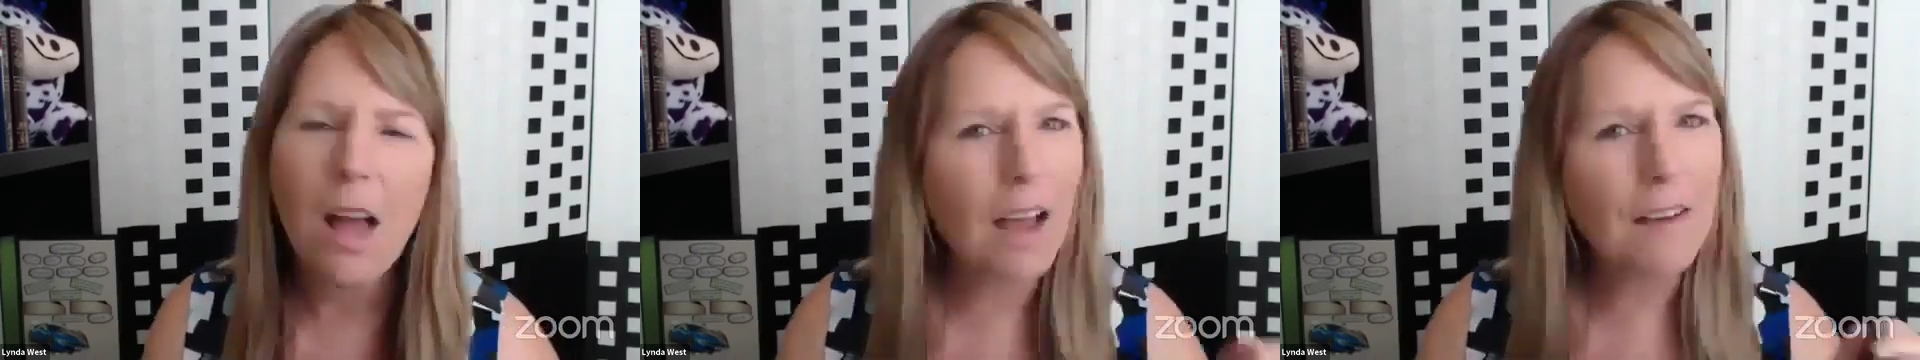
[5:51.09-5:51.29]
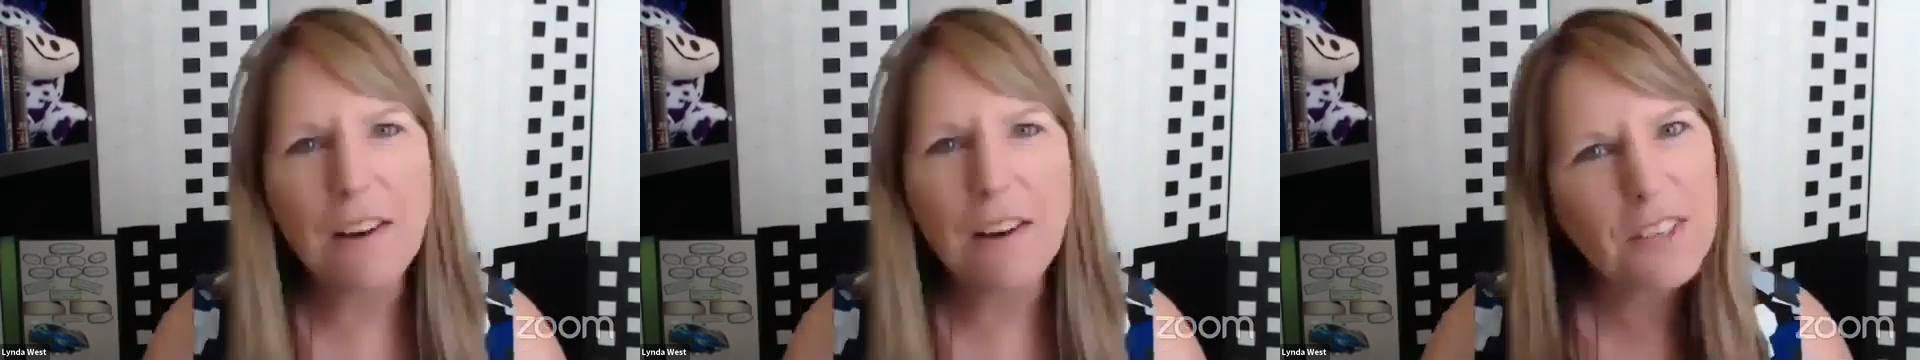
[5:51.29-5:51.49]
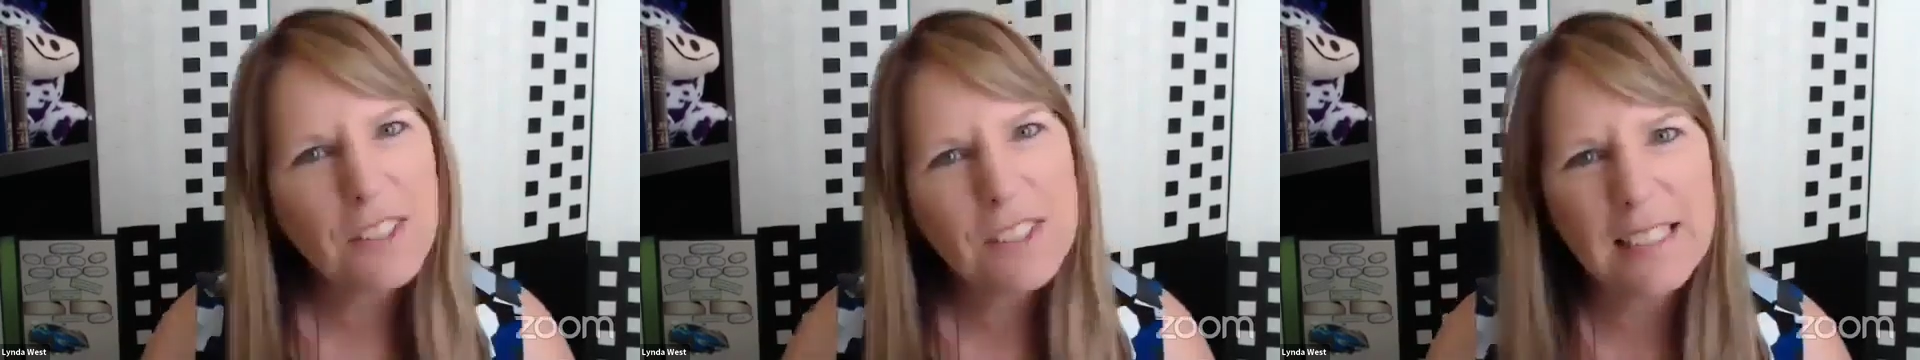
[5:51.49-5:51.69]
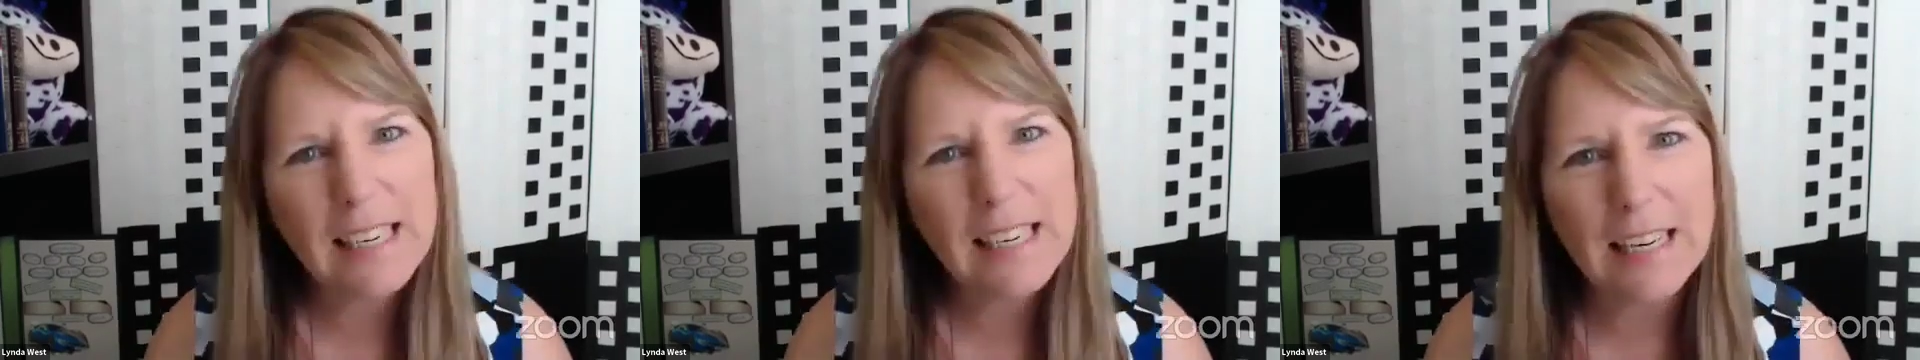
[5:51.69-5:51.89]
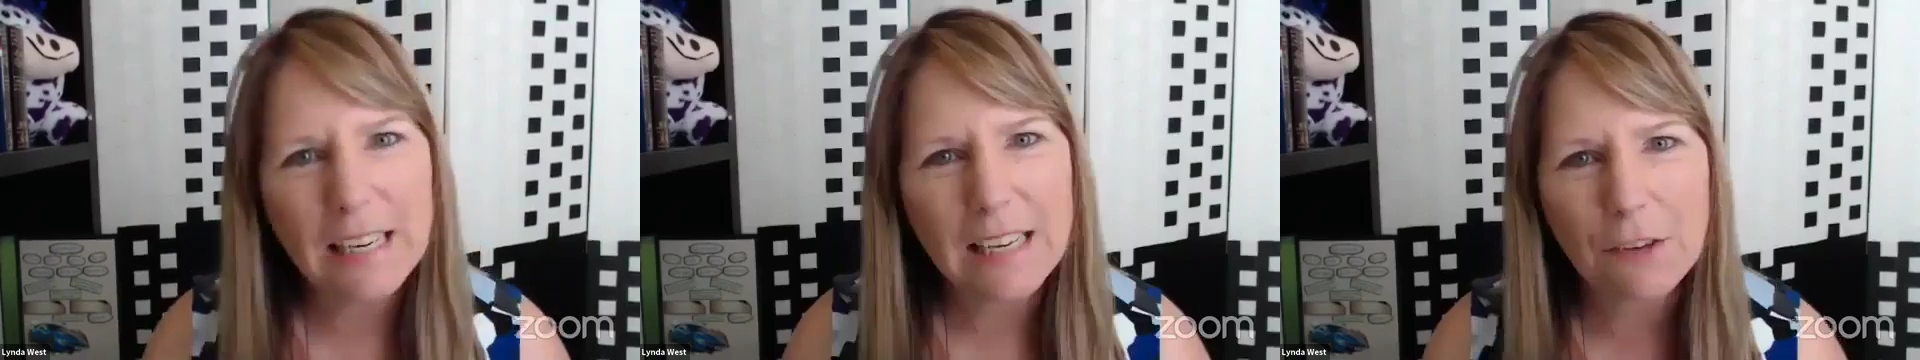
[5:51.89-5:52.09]
I've never
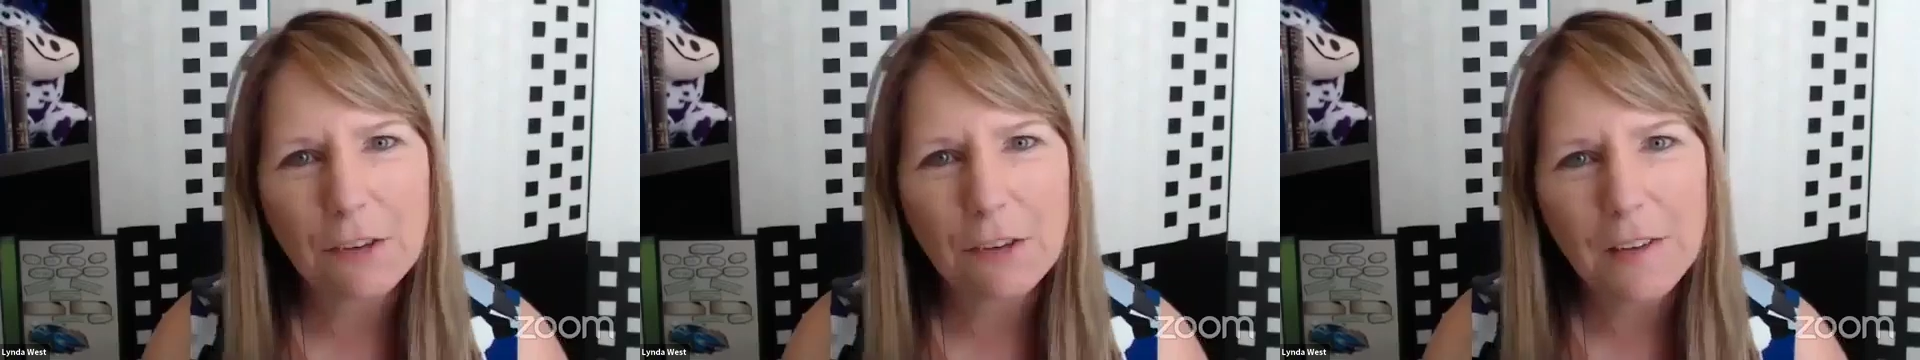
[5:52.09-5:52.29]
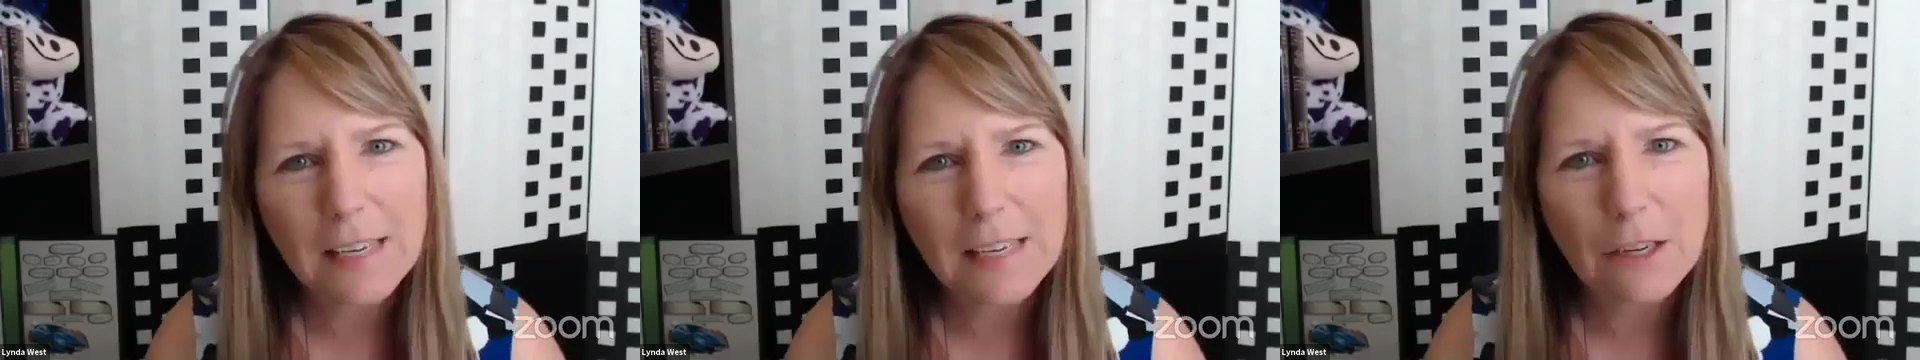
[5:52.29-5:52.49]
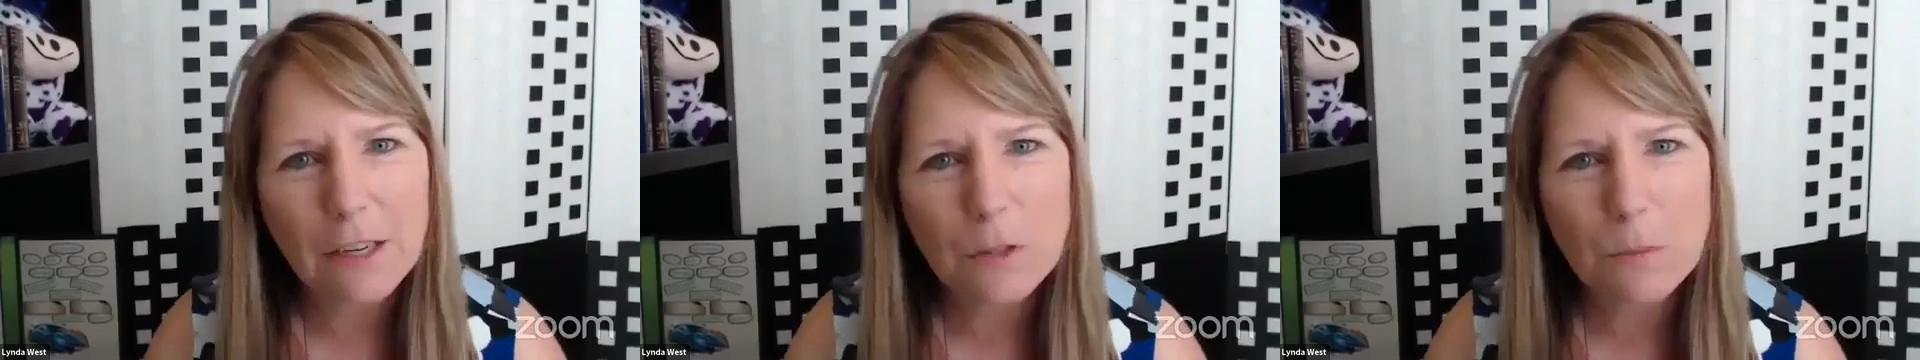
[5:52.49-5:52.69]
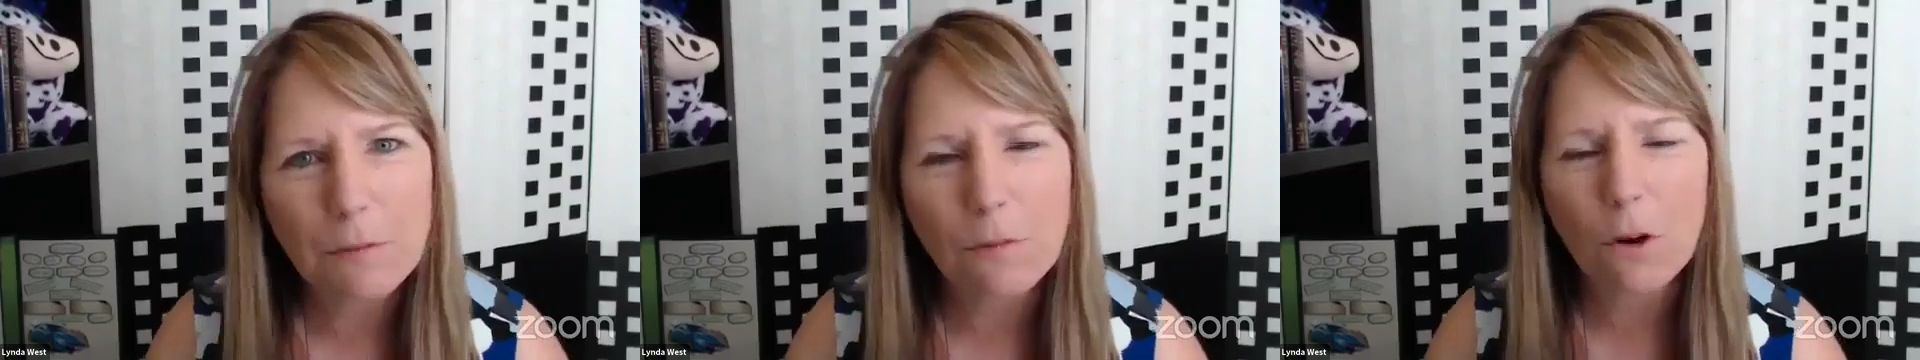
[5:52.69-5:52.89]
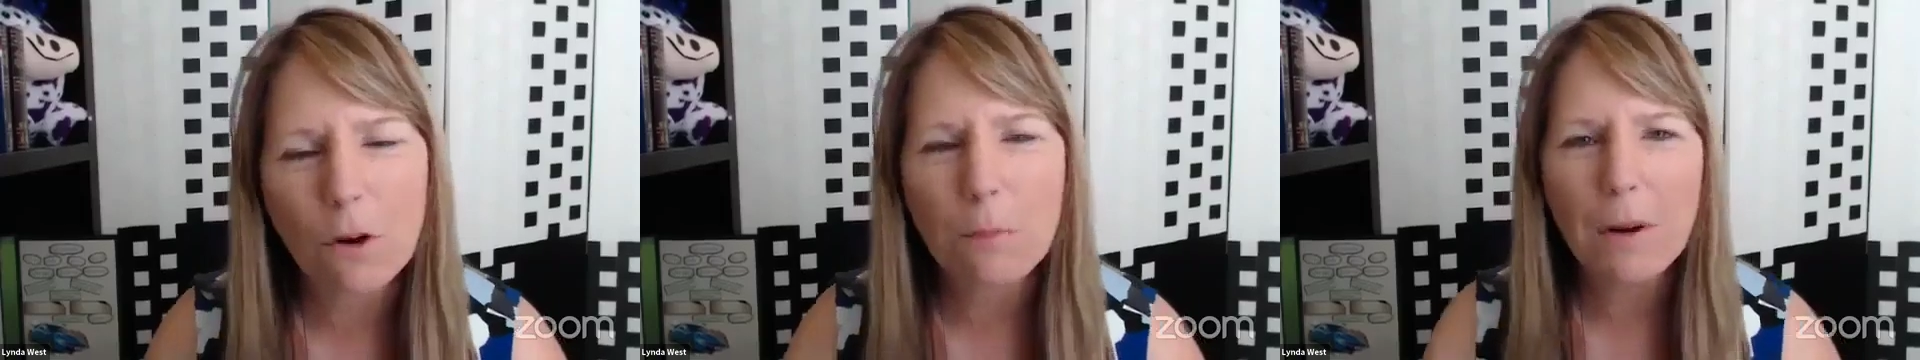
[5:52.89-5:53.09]
seen any of her videos
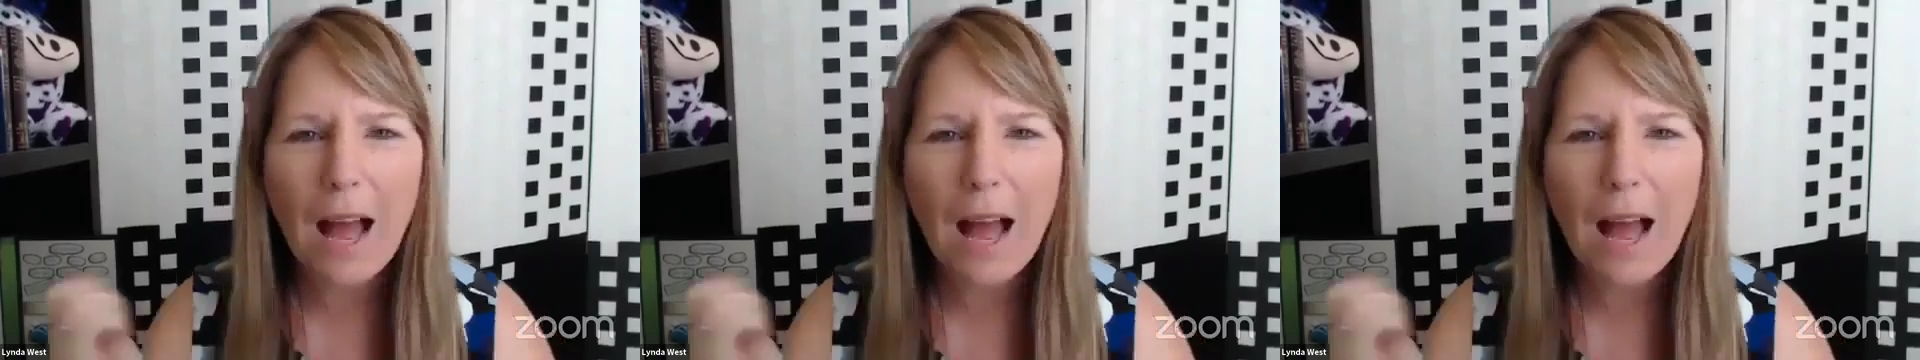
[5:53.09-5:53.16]
before,